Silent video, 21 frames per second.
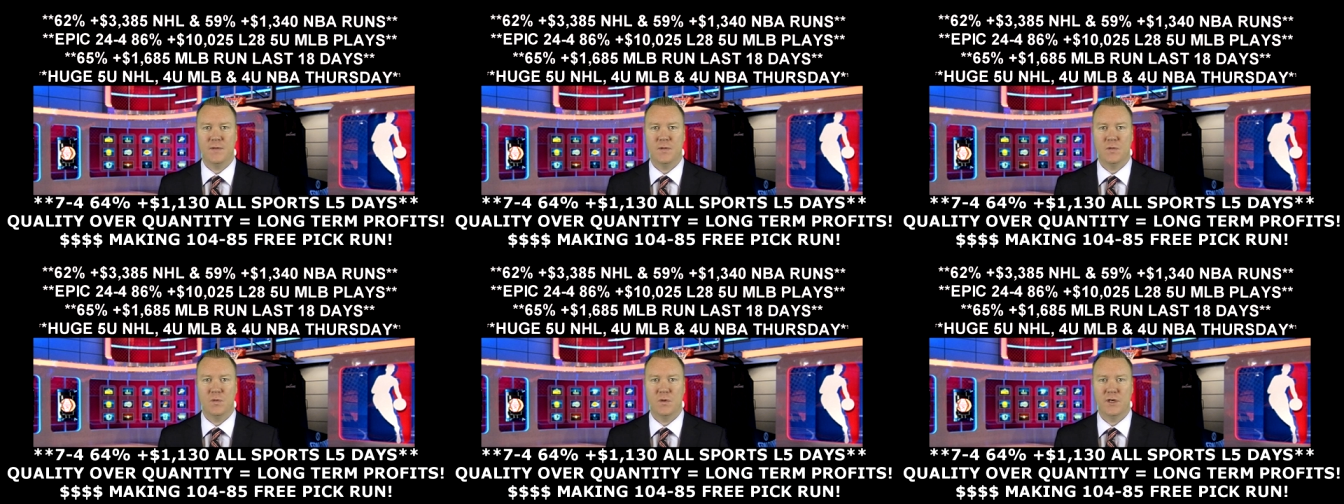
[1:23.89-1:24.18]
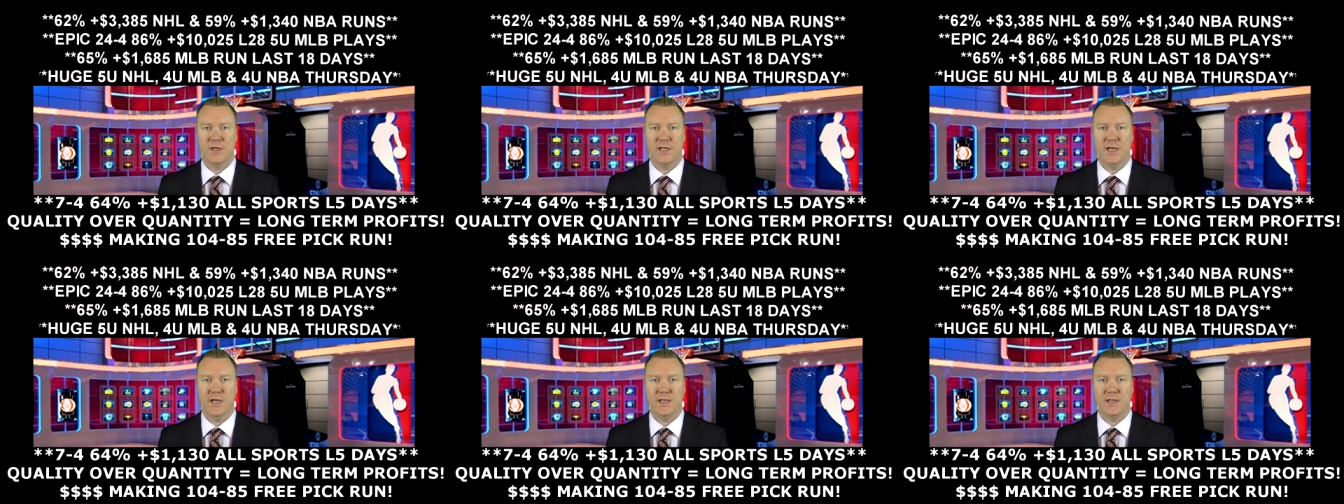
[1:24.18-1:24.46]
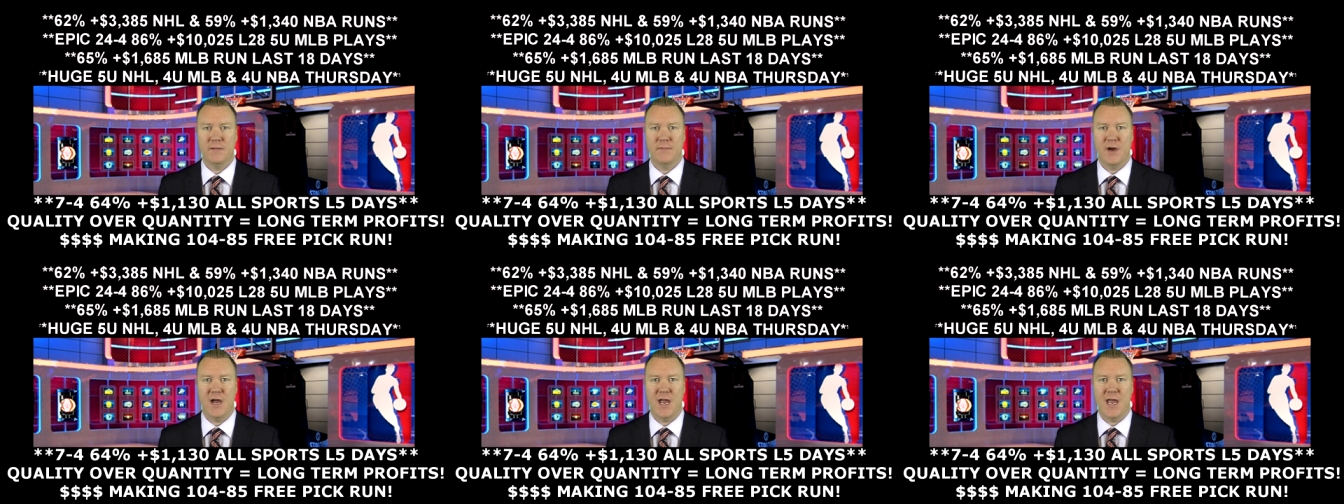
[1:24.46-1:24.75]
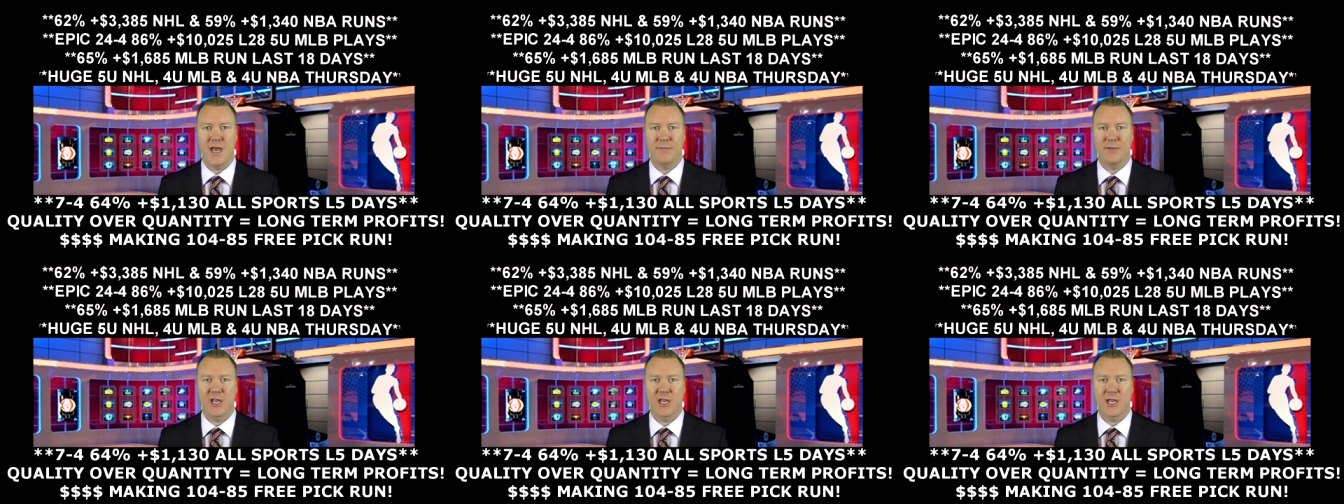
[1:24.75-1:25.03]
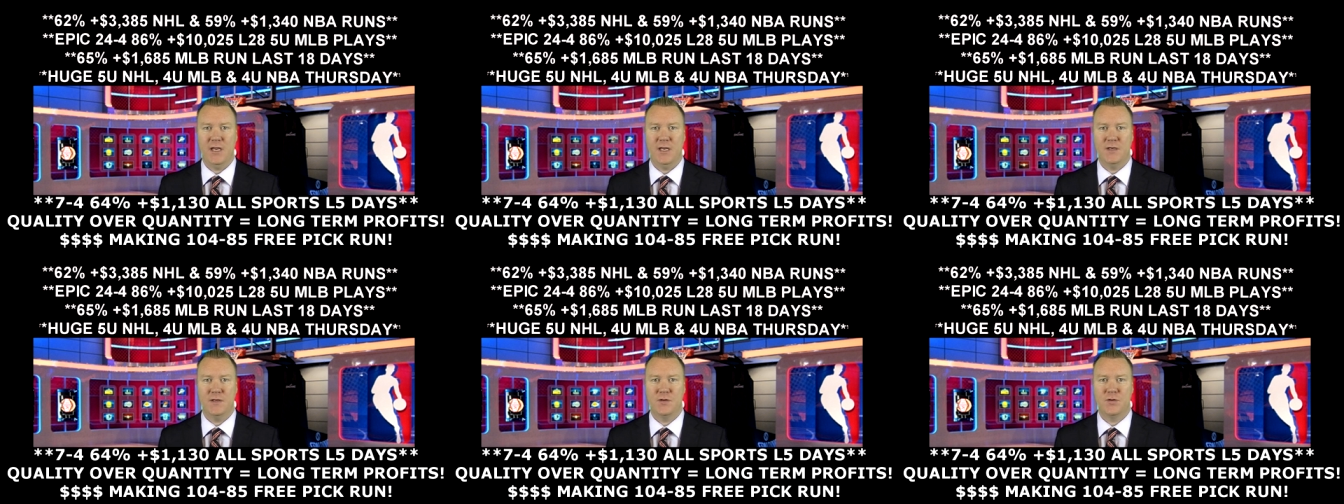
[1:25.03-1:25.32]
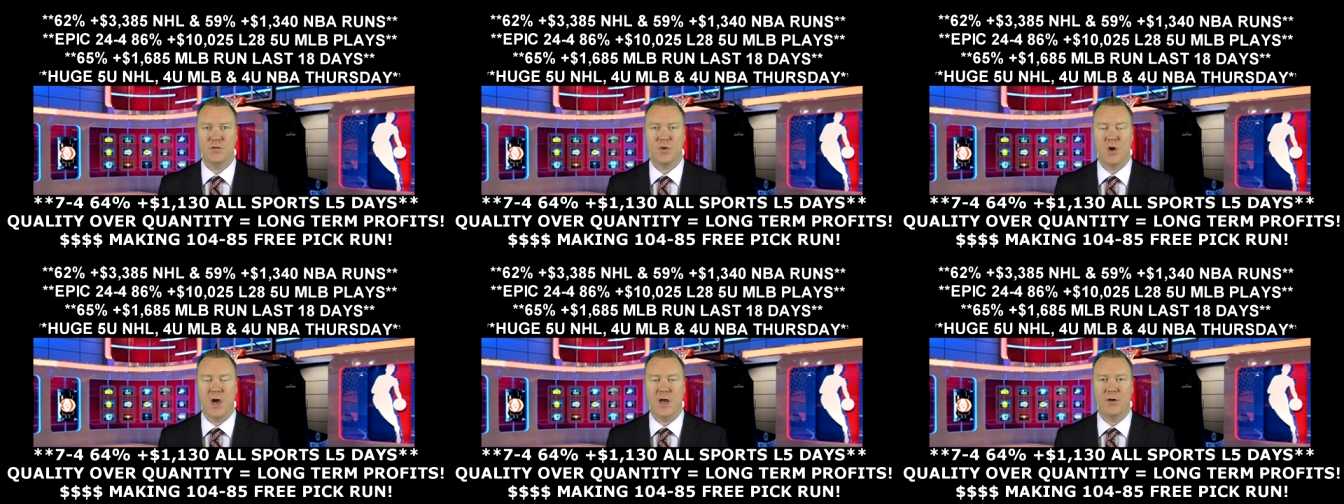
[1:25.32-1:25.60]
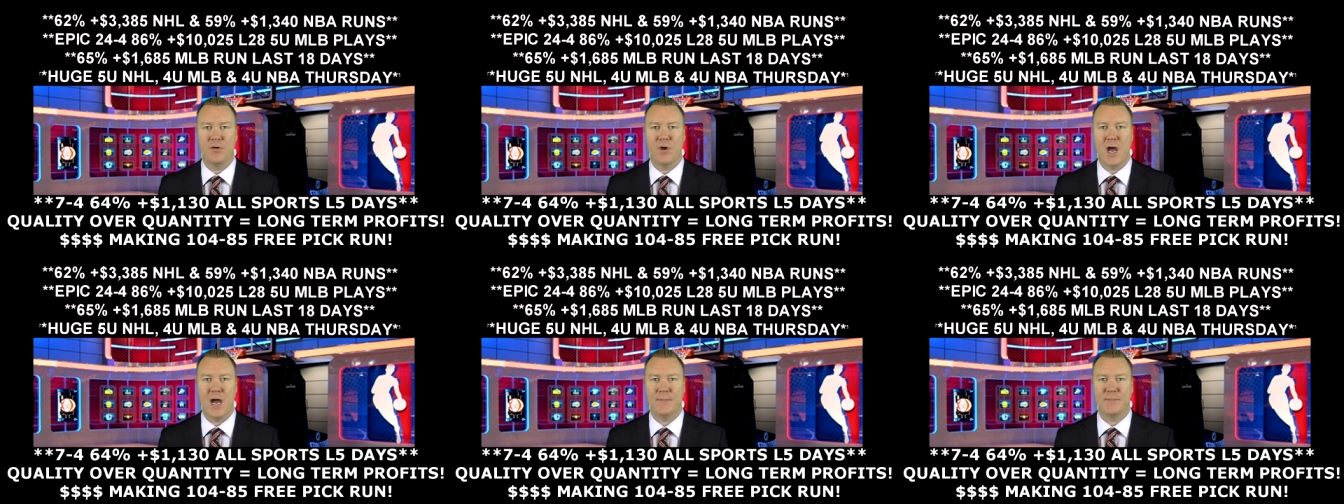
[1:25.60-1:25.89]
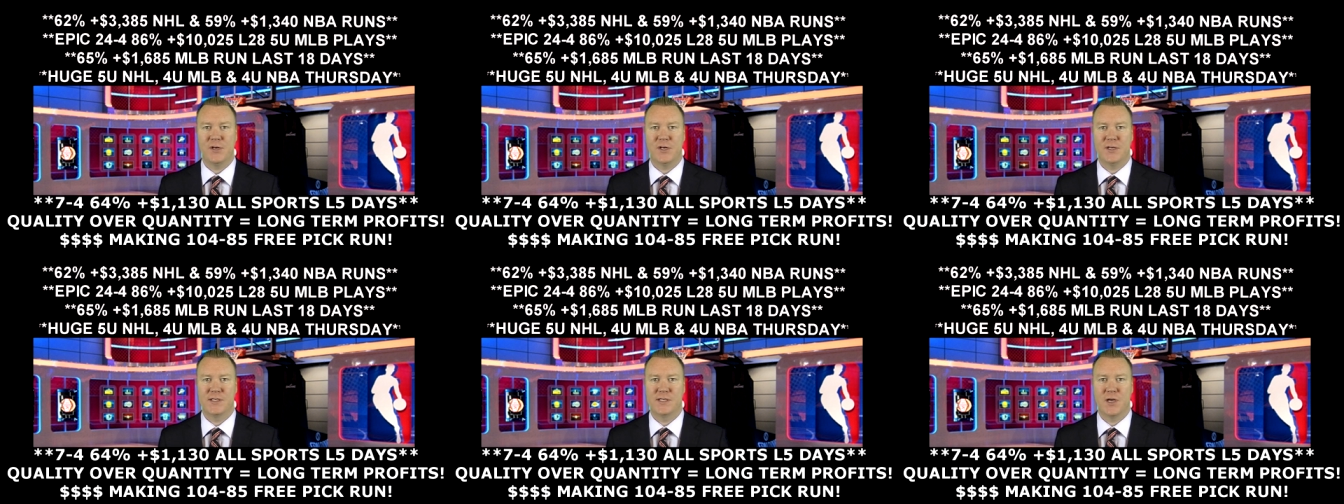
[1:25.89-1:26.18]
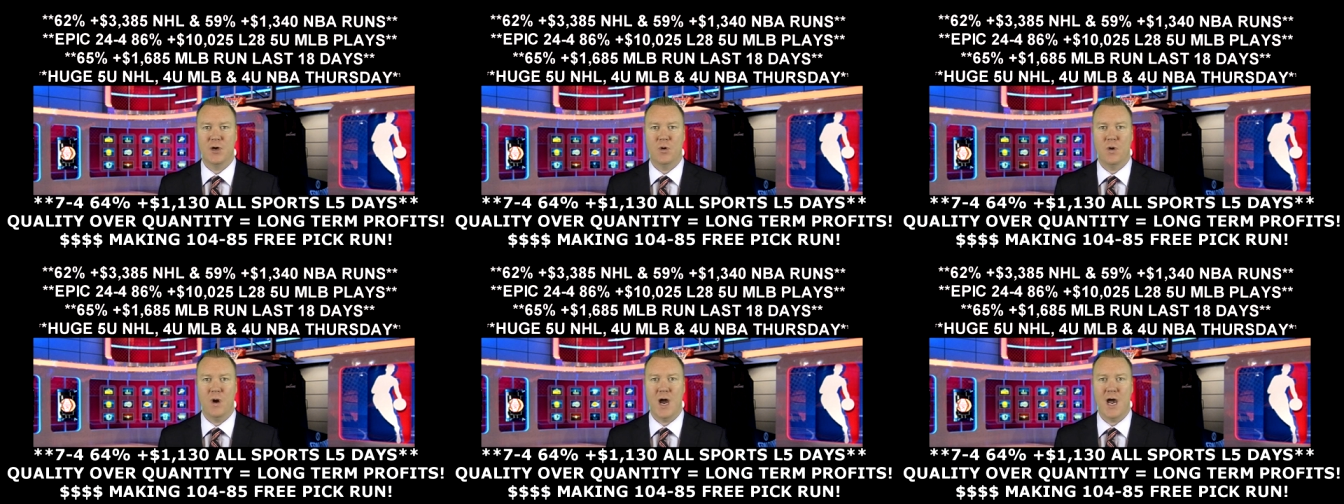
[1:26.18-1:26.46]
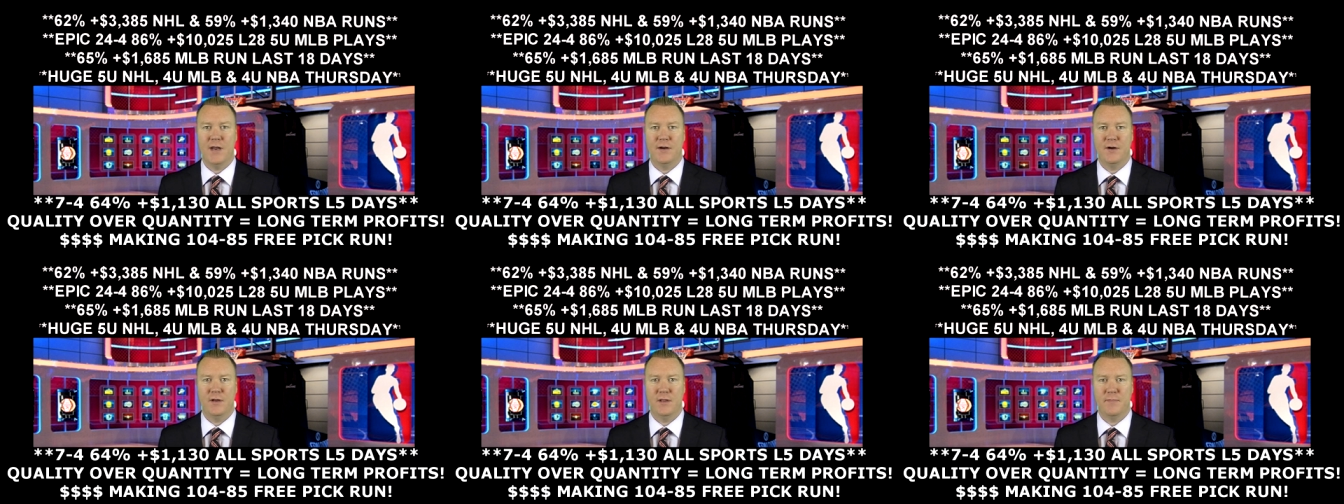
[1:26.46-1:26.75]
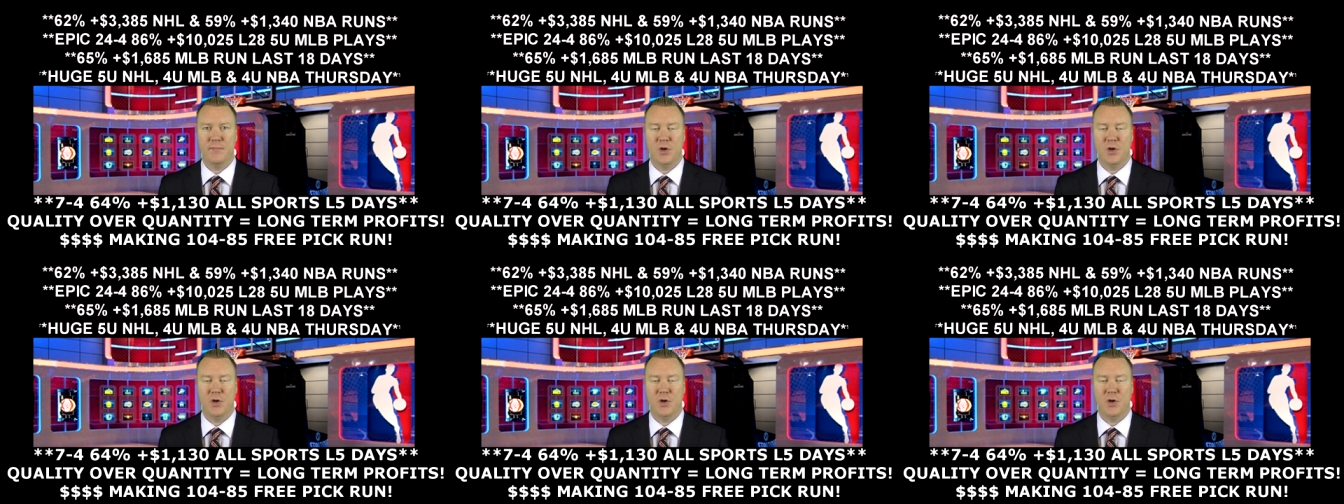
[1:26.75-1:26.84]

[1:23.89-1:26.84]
We're taking the Miami Heat and Toronto Raptors to go under the